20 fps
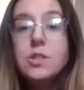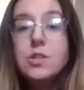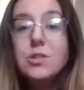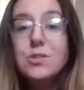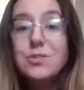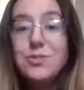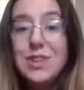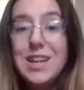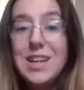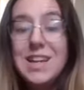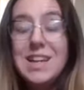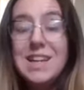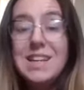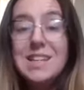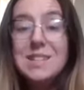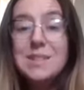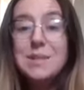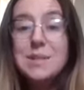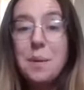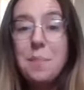feeding is
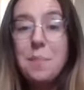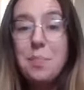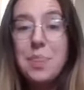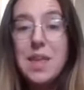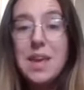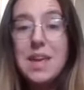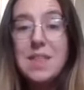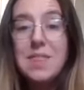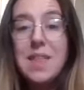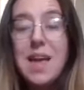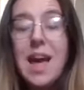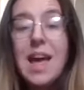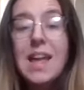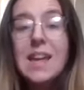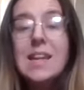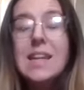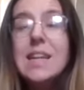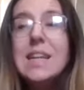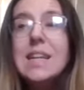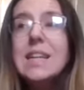something that
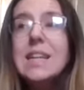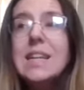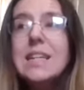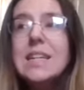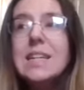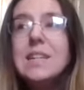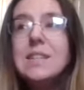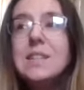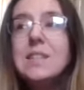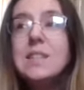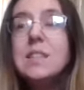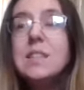is